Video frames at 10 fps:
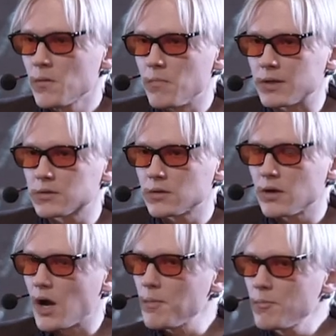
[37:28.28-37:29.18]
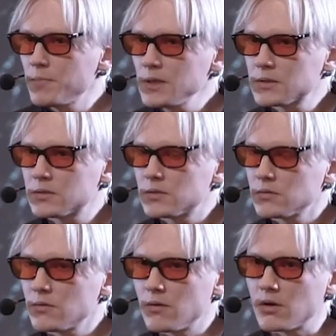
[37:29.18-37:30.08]
but I'm a bit
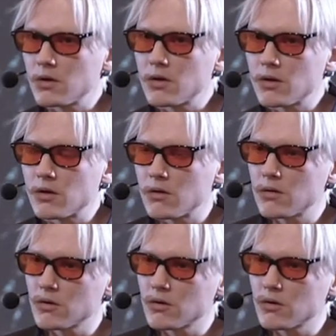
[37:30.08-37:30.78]
uh,